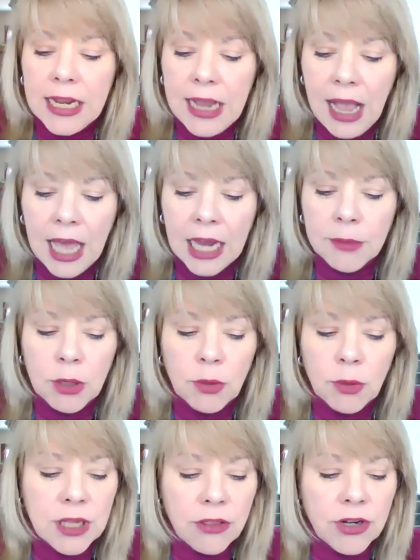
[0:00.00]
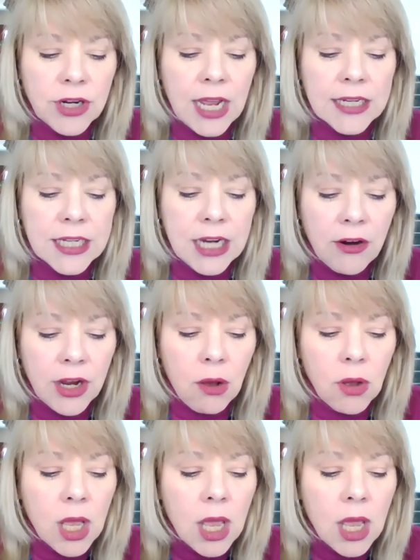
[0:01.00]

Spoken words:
economy with Southern Ontario.